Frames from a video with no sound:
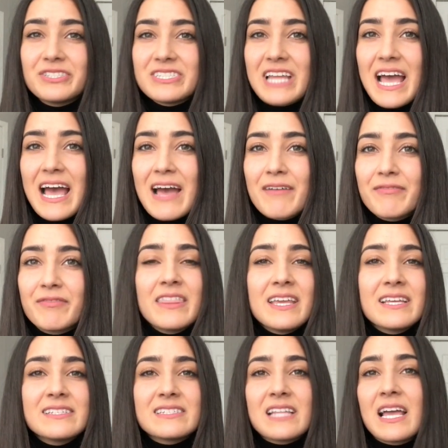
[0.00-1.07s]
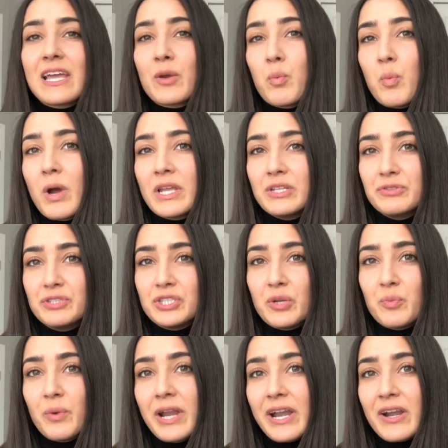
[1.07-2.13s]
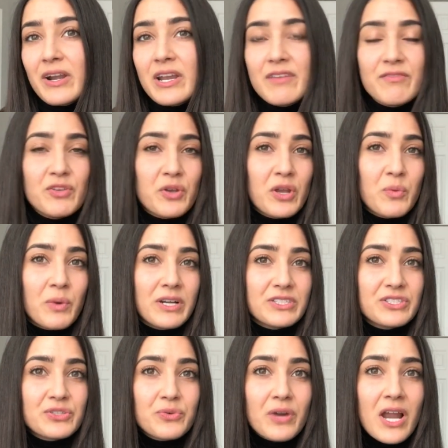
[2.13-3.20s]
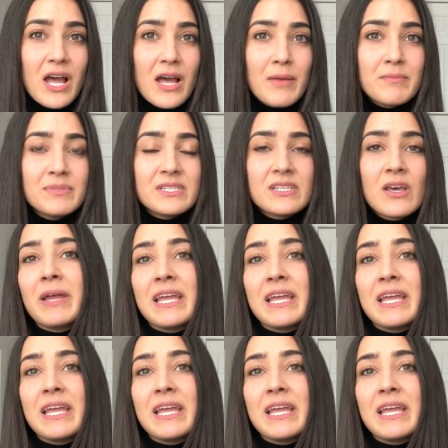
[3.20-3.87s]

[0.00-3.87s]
staff things like what you should wear, if you can wear scrubs,